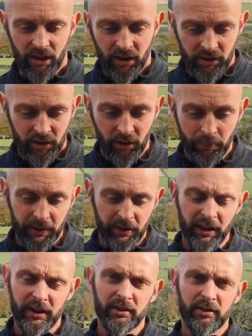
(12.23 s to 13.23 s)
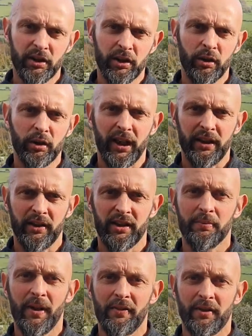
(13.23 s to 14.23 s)
So the big thing to look at this
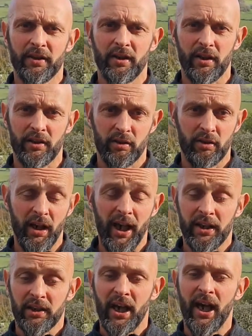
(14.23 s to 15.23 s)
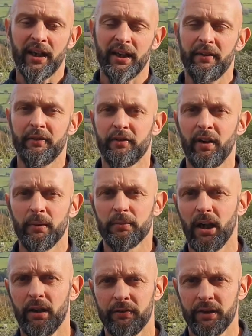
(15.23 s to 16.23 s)
month is our target average farm
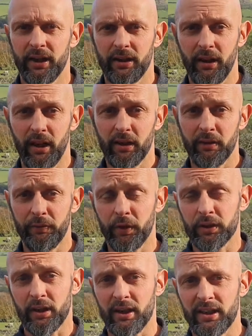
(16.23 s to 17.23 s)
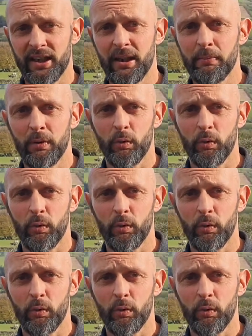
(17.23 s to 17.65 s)
cover at the 1st of December,